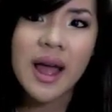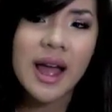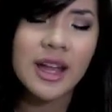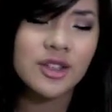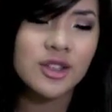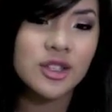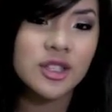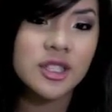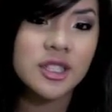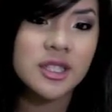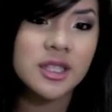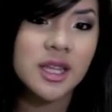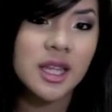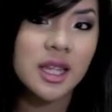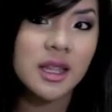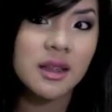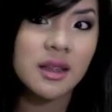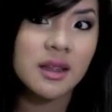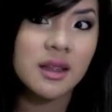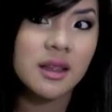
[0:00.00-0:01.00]
I just
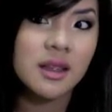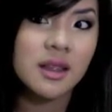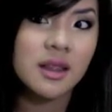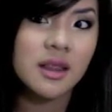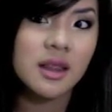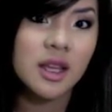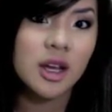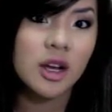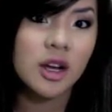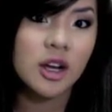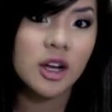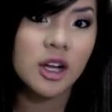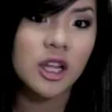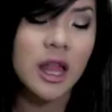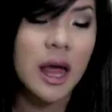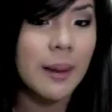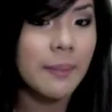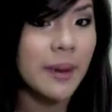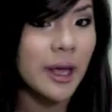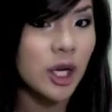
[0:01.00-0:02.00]
think they're a
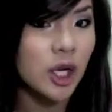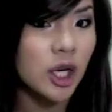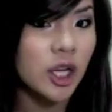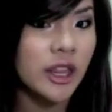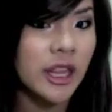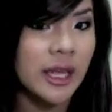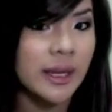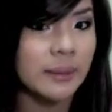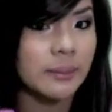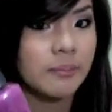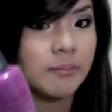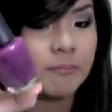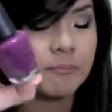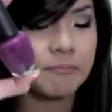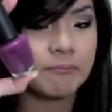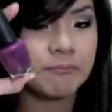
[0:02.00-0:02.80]
lot better than